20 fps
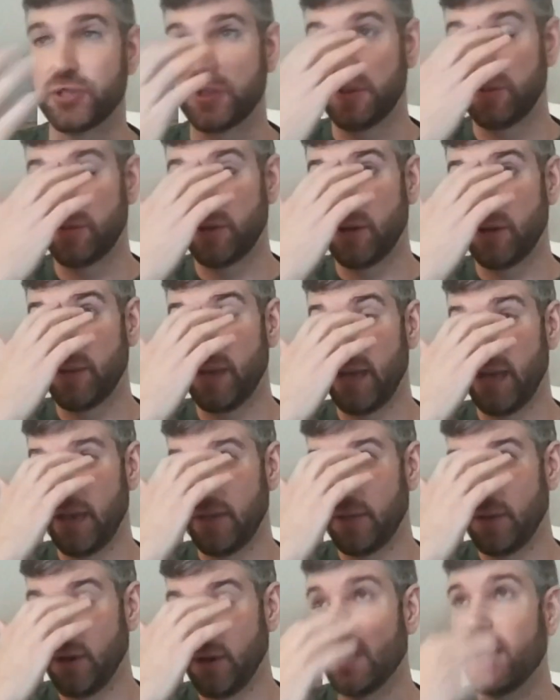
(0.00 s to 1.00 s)
of their
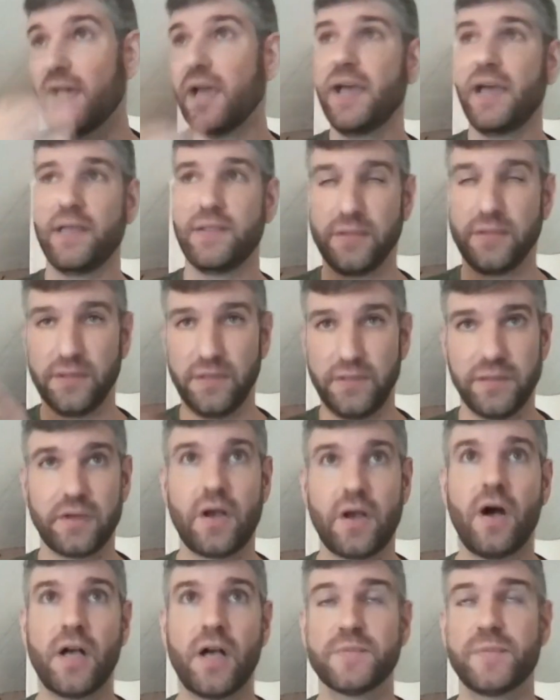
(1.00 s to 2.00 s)
behavior and the
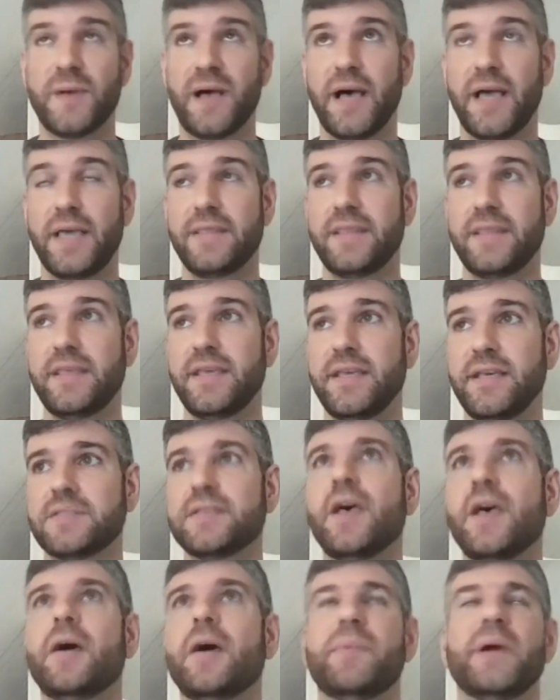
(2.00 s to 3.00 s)
cause behind things.
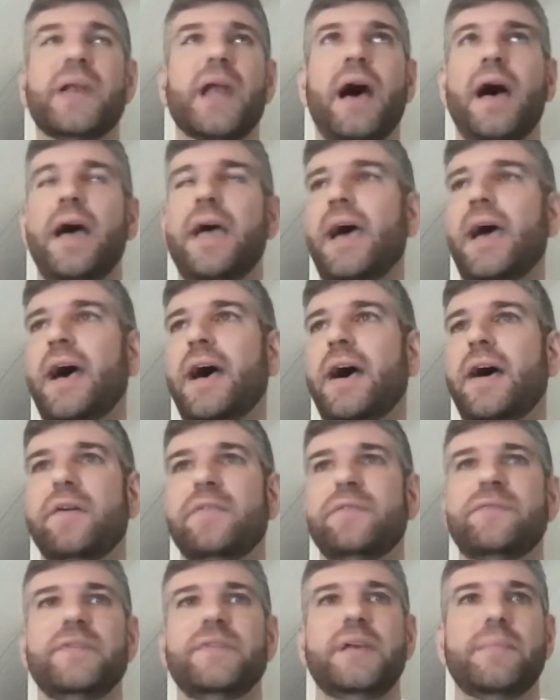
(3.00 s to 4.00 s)
But I
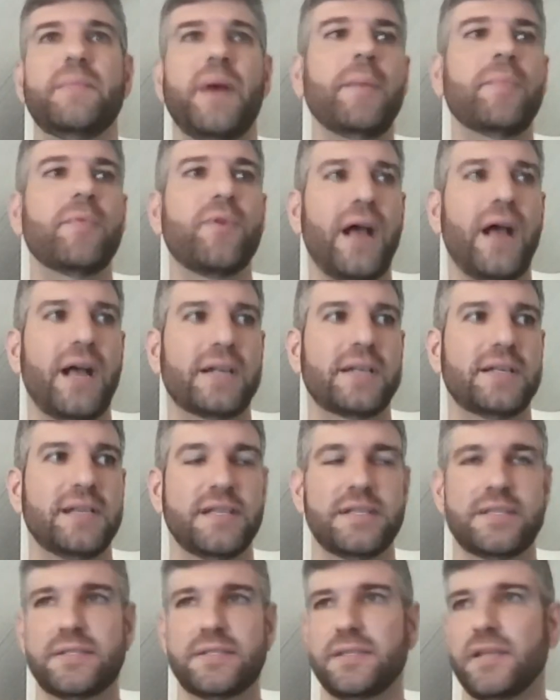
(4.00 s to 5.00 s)
have in my
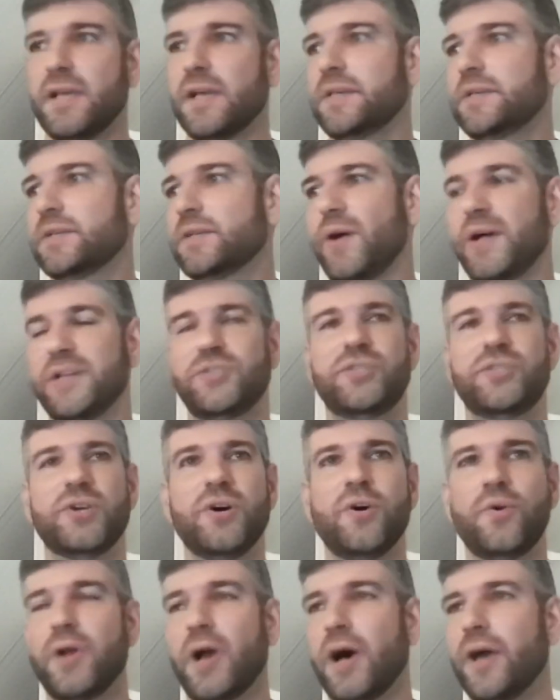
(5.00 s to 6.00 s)
practice, I
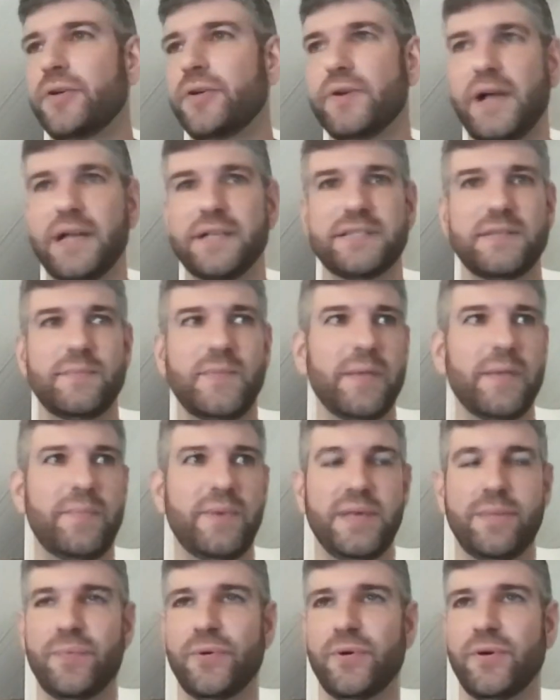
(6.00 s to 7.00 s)
don't underestimate
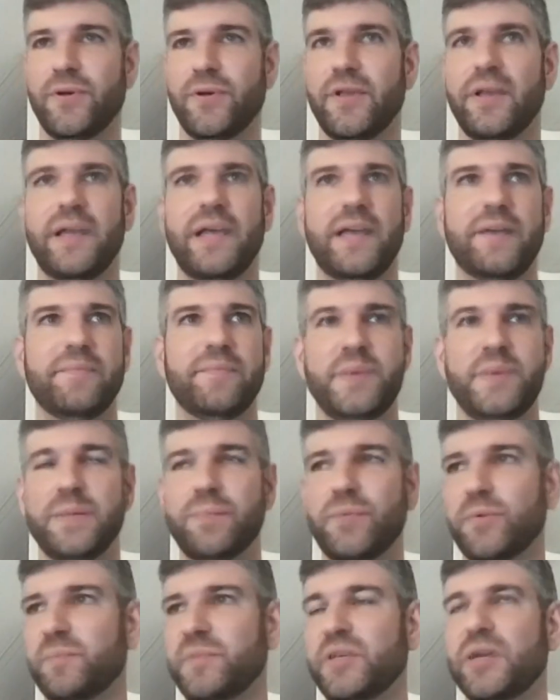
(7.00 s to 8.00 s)
people, and
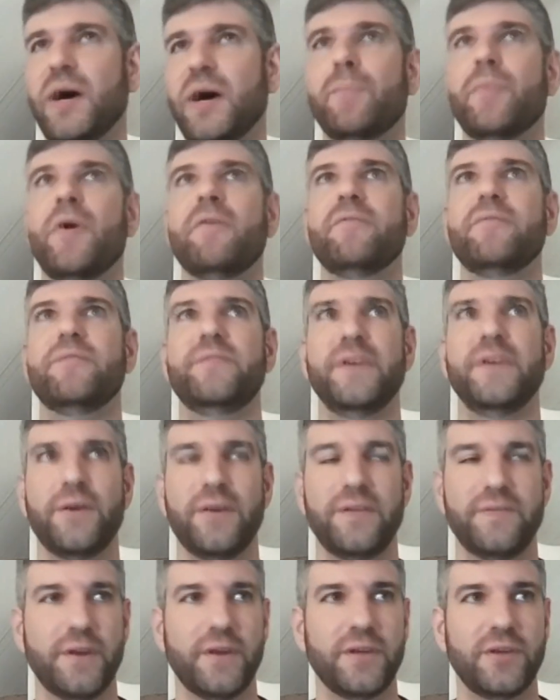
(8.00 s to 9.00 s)
people become
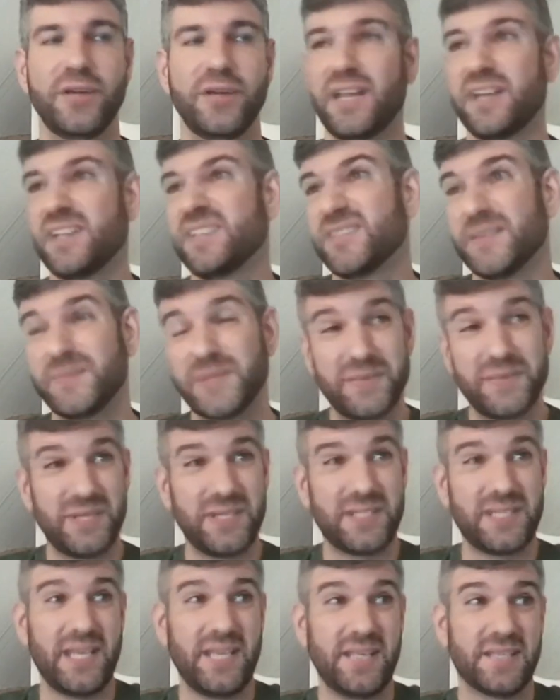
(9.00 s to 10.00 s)
very, very good at it. And sometimes
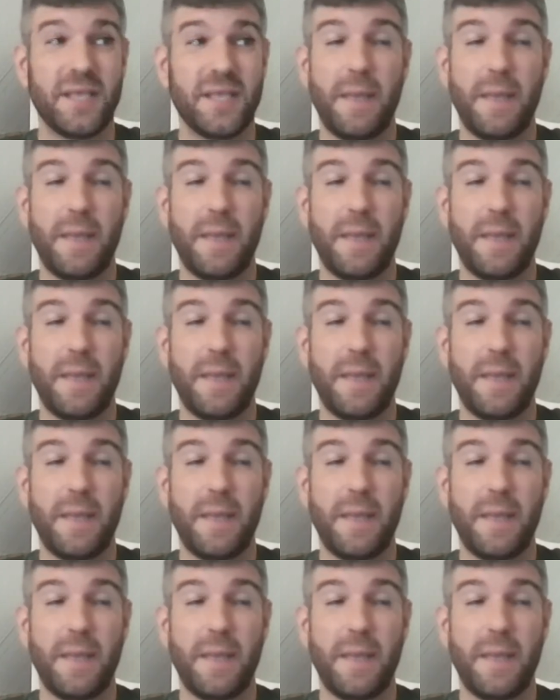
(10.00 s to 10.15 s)
it takes,